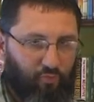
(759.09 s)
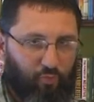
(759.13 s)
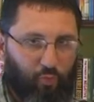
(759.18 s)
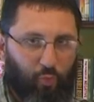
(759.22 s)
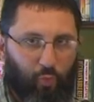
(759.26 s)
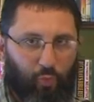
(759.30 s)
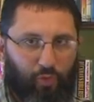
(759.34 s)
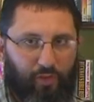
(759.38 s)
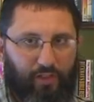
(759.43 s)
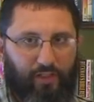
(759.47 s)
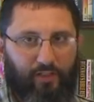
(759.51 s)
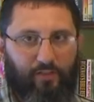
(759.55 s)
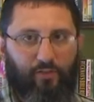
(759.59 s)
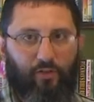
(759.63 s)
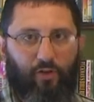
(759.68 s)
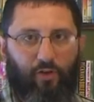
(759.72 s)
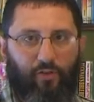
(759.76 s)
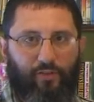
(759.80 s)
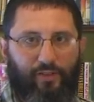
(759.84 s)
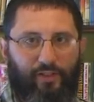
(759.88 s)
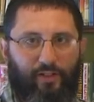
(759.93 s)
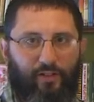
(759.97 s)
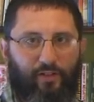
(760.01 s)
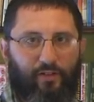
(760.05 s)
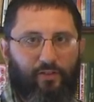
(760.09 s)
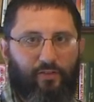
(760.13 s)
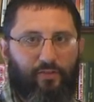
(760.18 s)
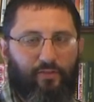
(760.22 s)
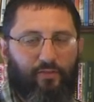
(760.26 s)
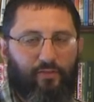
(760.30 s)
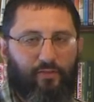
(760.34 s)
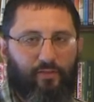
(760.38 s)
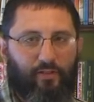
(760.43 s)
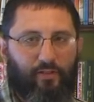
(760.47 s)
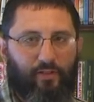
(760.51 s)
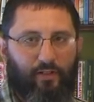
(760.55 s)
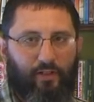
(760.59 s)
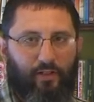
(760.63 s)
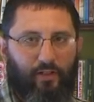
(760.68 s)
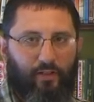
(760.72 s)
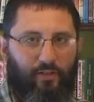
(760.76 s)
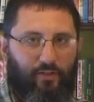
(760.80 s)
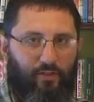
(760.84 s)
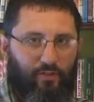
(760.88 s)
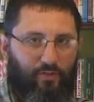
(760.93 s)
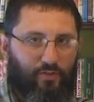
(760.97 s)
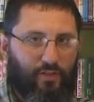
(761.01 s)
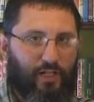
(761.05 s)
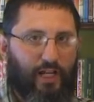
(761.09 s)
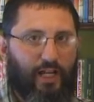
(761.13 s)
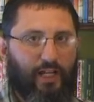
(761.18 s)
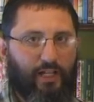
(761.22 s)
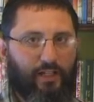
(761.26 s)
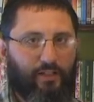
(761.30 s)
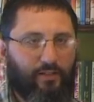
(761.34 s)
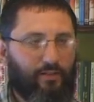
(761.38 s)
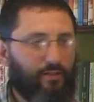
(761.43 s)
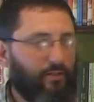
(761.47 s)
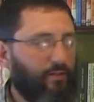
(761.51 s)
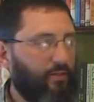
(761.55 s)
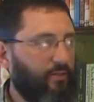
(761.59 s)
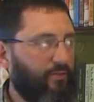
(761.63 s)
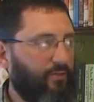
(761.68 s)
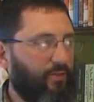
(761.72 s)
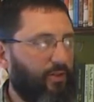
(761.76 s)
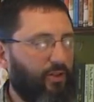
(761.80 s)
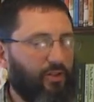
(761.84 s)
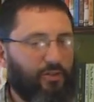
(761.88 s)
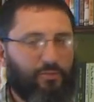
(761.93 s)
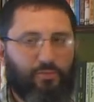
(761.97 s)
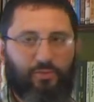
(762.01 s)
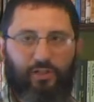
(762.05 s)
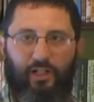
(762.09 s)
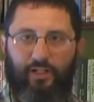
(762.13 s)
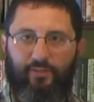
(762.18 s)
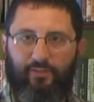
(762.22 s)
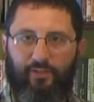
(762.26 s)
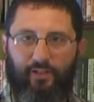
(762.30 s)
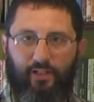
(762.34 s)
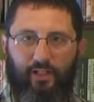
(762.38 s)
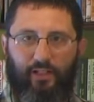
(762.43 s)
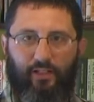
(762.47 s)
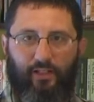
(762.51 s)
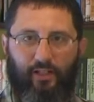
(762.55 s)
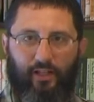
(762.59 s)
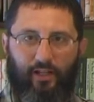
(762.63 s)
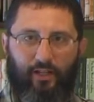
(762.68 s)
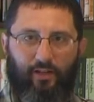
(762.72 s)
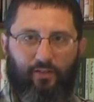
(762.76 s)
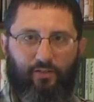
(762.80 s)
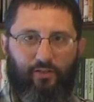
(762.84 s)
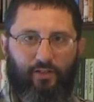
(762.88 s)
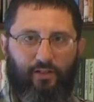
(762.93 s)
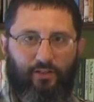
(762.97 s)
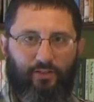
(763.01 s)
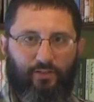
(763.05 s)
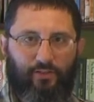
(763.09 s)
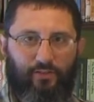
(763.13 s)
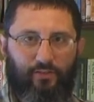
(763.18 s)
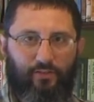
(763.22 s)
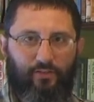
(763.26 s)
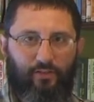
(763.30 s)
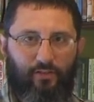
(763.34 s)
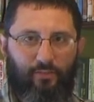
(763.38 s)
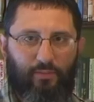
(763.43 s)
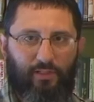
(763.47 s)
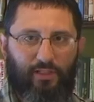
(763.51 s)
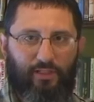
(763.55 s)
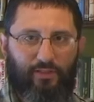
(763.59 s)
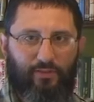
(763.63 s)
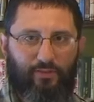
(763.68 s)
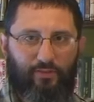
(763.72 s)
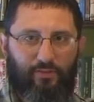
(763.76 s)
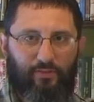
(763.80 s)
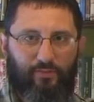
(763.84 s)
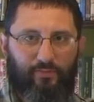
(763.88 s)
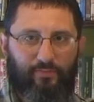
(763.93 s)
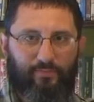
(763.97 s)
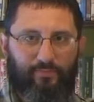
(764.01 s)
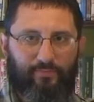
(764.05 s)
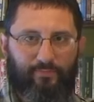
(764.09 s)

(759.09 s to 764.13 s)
ruling on the earth. The dragon, the false prophet, and the antichrist, the beast.